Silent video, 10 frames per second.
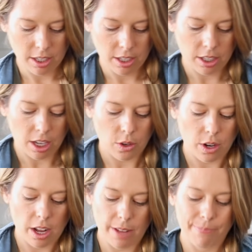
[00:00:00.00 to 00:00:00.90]

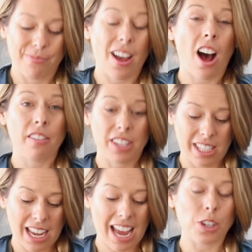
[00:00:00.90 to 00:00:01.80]
So
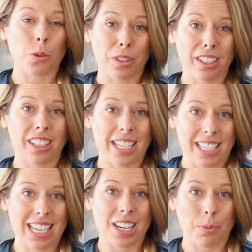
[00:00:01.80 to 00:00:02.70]
obviously I don't really like
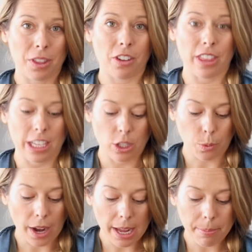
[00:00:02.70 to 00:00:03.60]
to eat them when they're
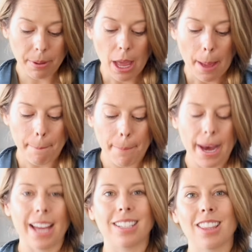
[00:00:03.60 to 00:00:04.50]
this ripe,
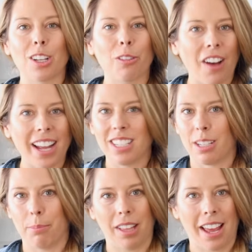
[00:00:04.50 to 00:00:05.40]
but they're fine
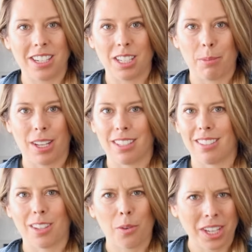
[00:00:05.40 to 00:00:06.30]
to blend because
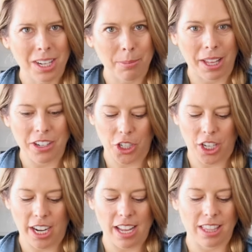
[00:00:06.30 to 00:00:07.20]
it's going in a
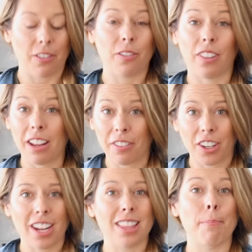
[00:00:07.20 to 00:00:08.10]
blender and the
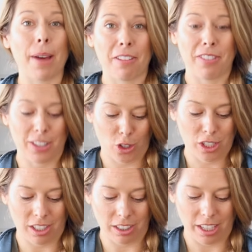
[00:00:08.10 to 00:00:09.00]
flavor and the benefits are
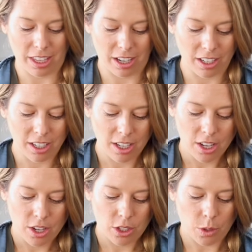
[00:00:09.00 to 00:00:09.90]
still in there.
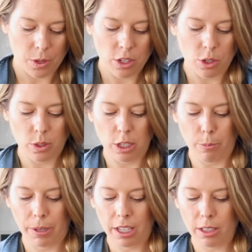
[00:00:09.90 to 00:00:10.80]
So what you do is you
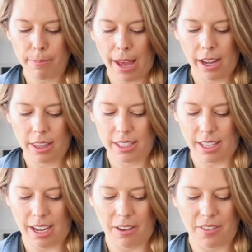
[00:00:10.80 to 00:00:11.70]
peel back the
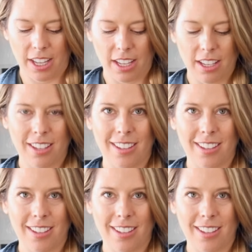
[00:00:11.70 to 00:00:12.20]
side of it